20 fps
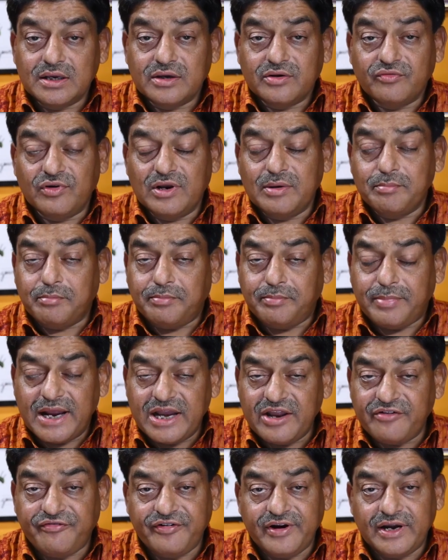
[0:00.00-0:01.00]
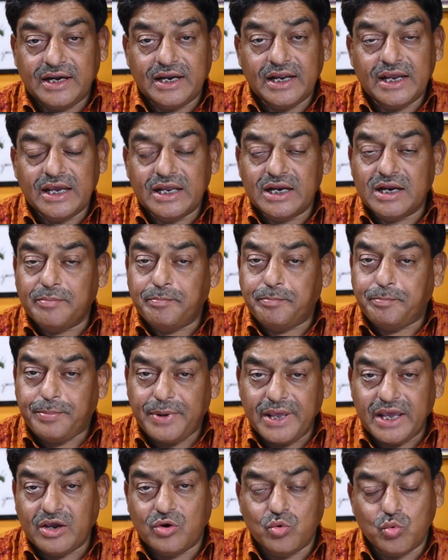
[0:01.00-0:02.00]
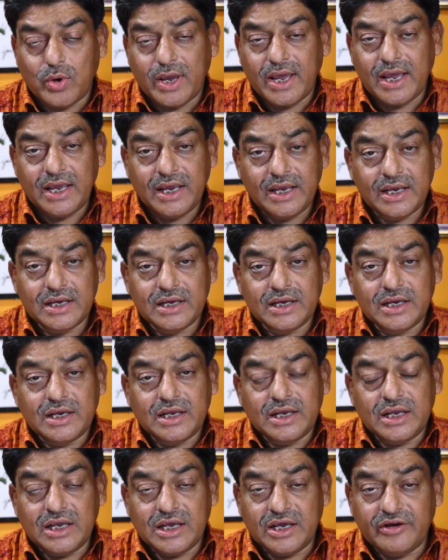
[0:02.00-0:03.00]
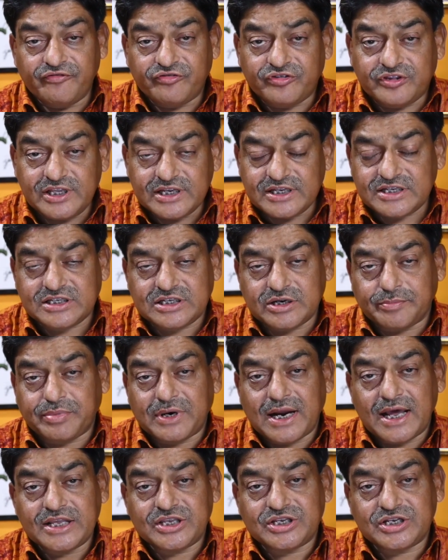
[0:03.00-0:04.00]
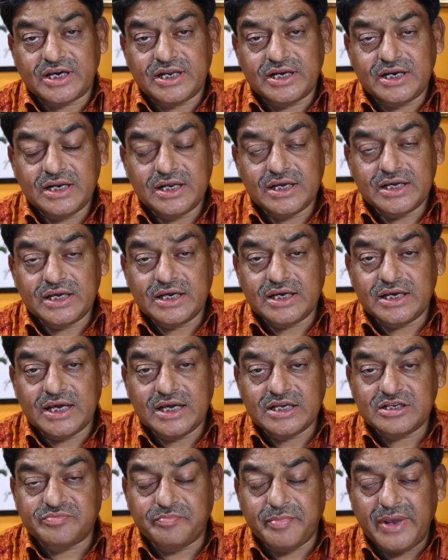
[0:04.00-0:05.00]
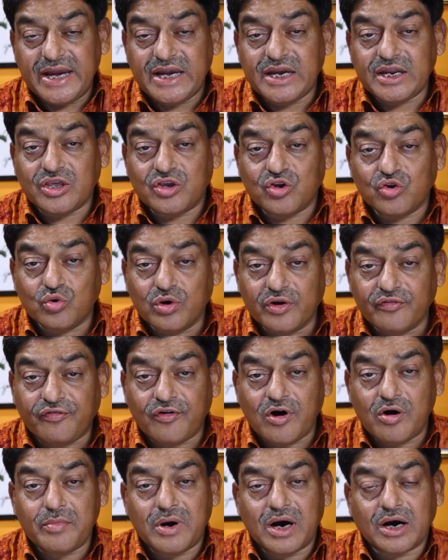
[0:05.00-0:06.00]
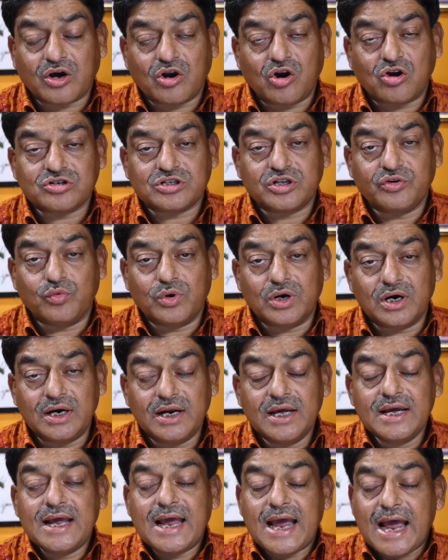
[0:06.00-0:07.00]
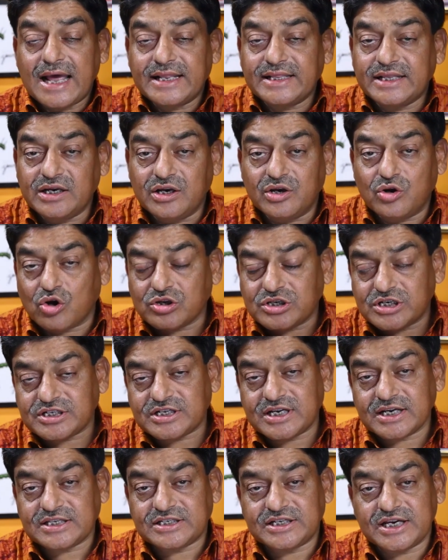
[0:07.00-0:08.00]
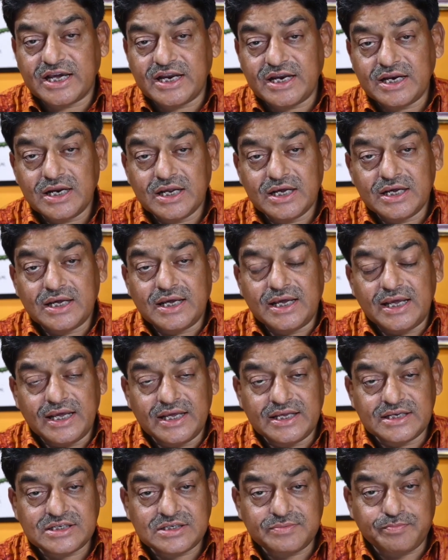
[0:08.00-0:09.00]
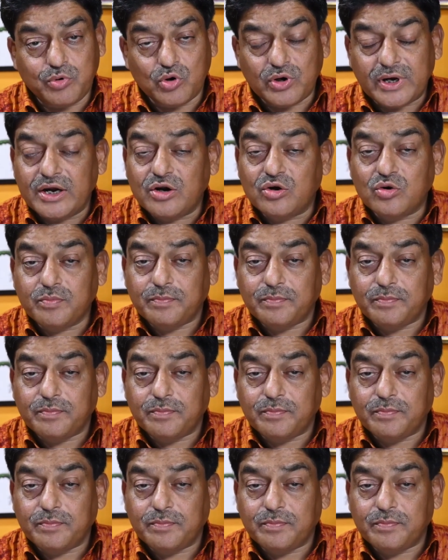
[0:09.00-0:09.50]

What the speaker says: will benefit in a big way if this supply chain is made uniform across the world and the logistic chain is put into